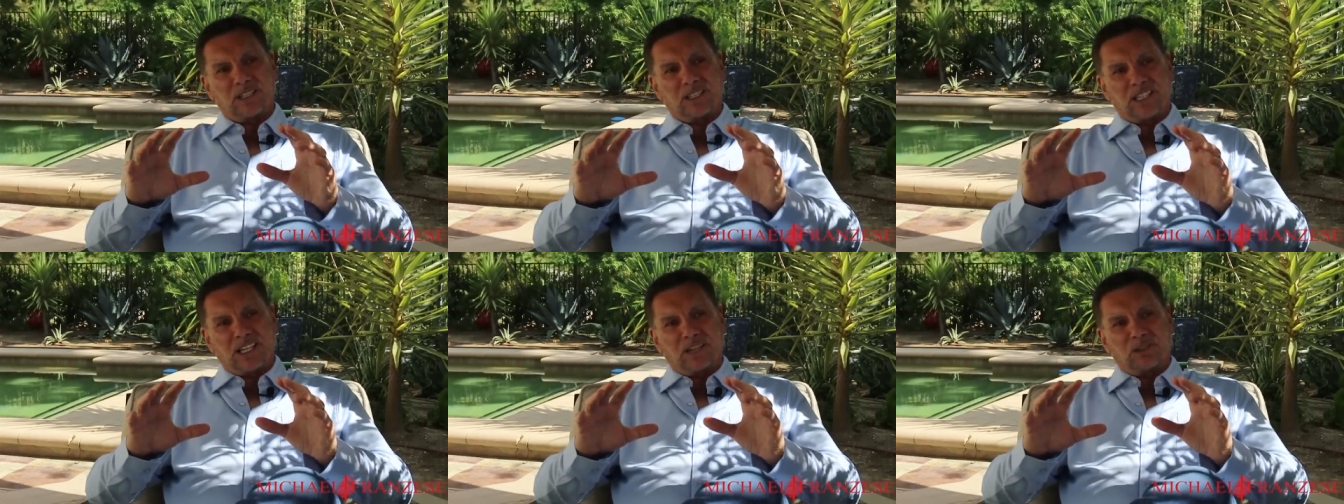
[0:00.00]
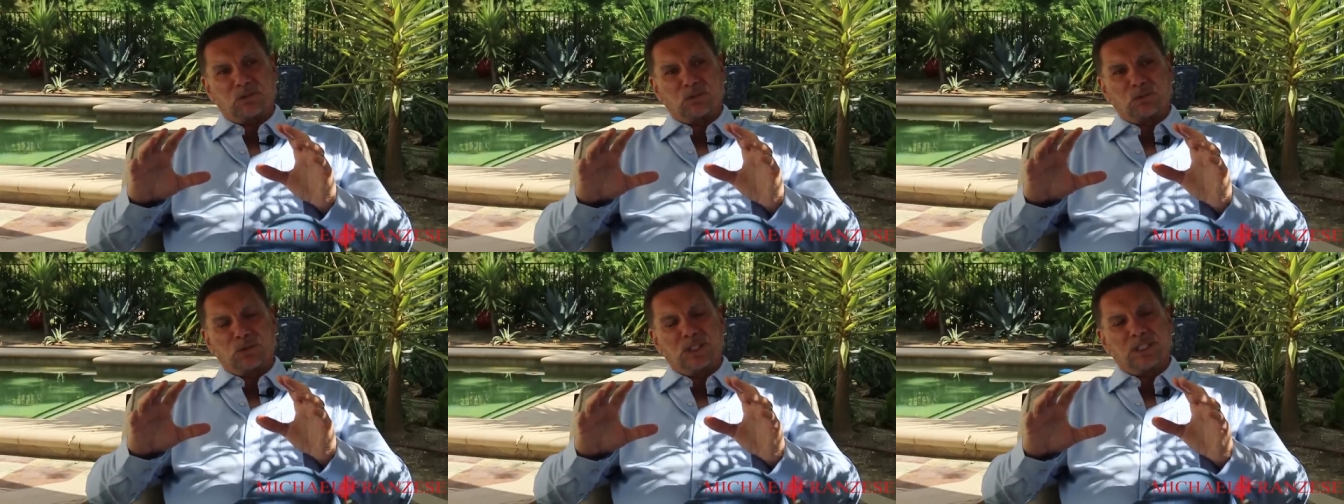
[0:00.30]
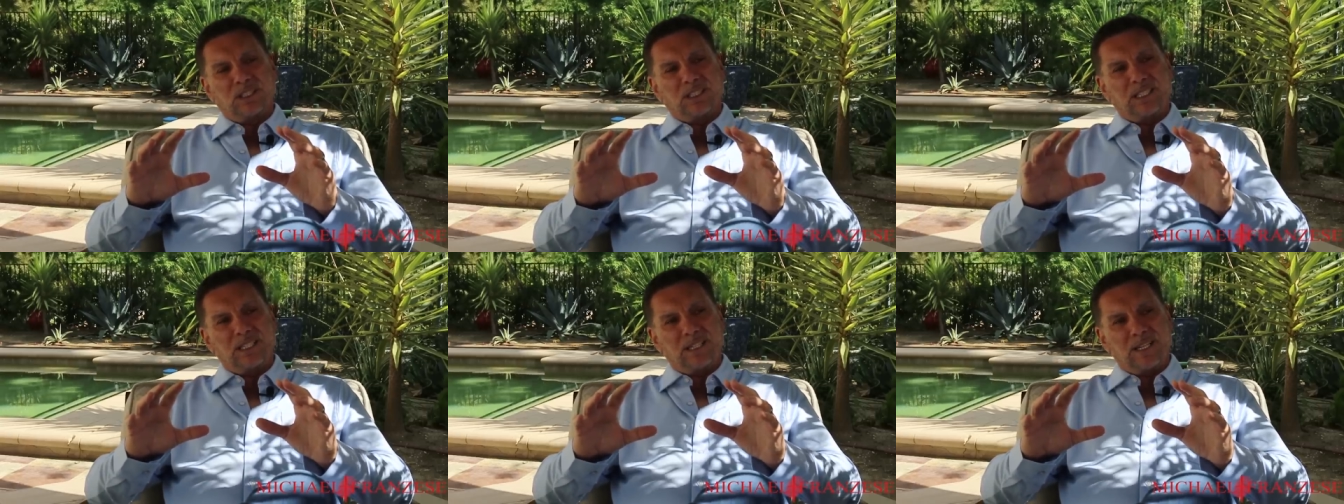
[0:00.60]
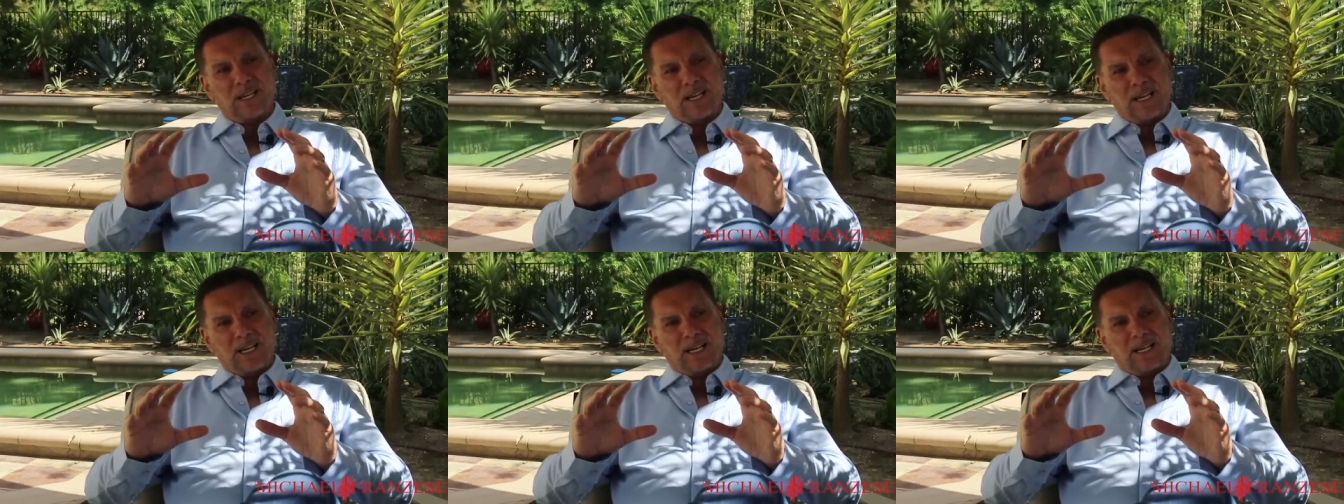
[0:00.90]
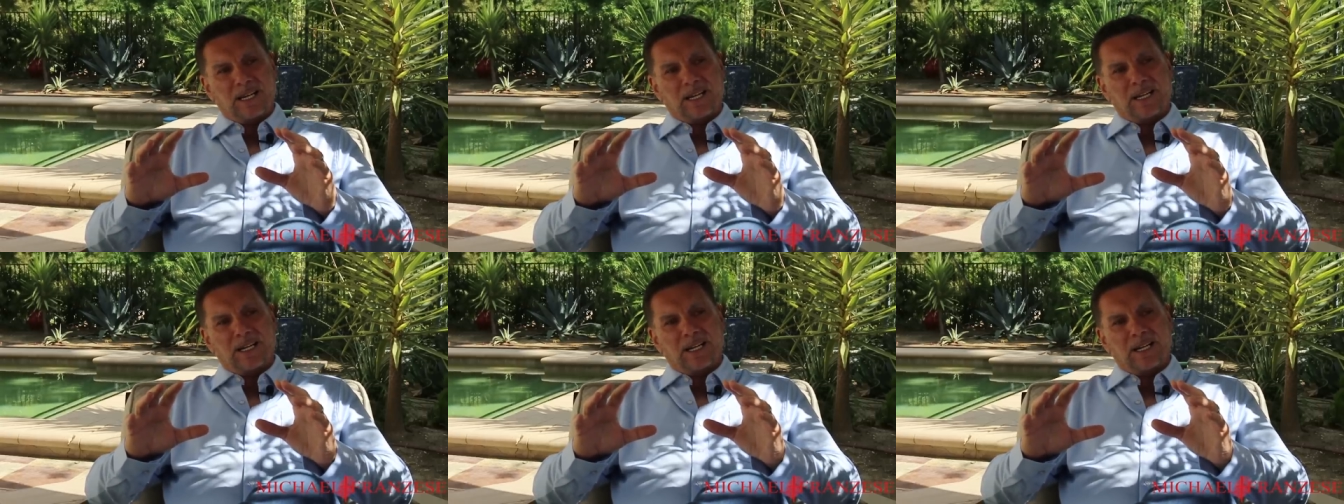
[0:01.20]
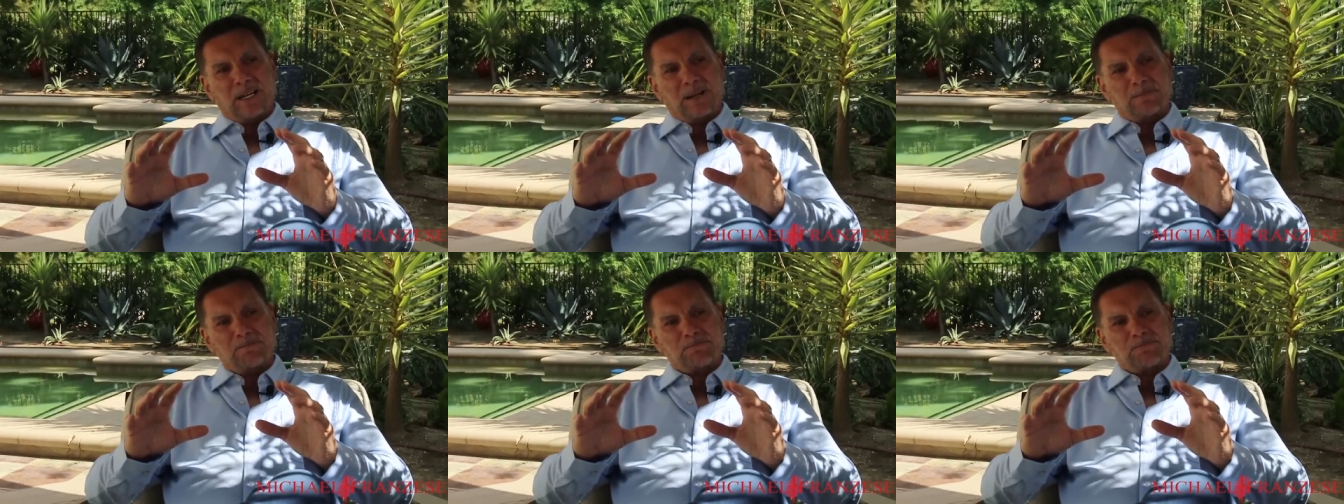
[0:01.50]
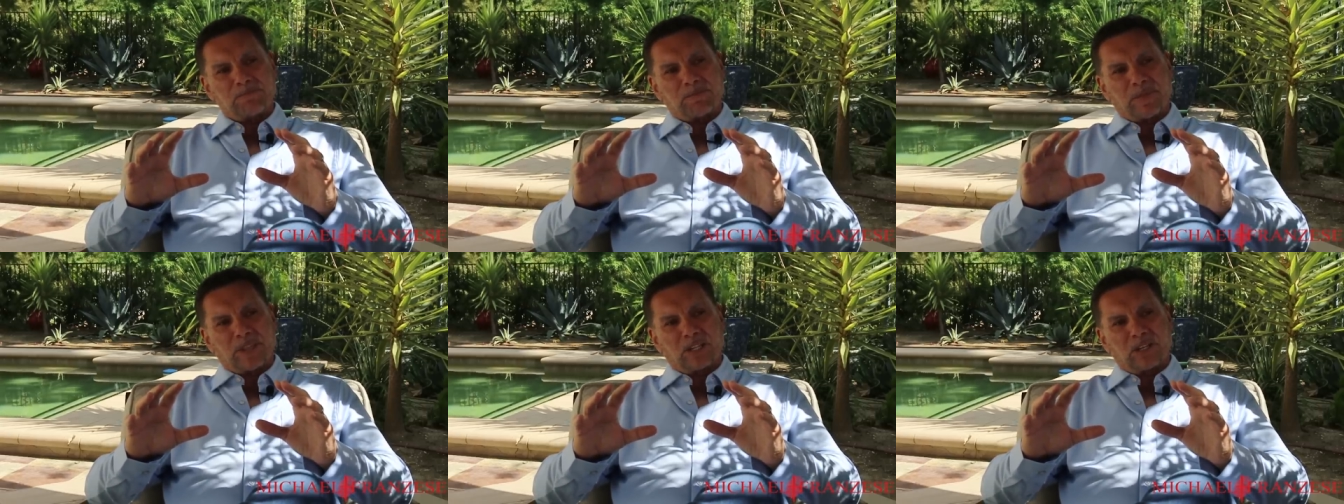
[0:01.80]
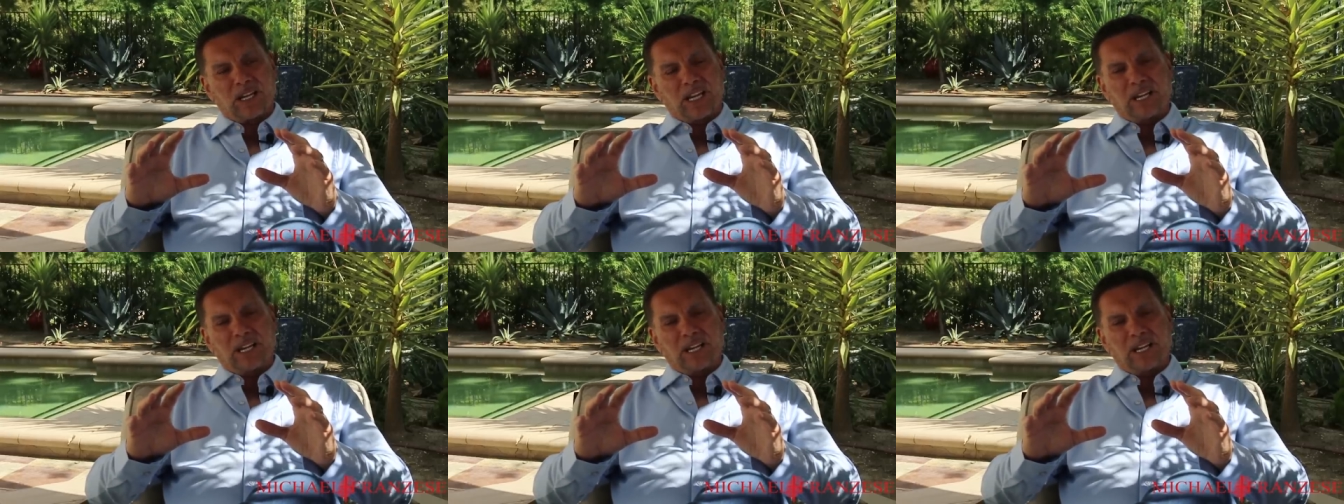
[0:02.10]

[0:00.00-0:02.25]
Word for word: that really um,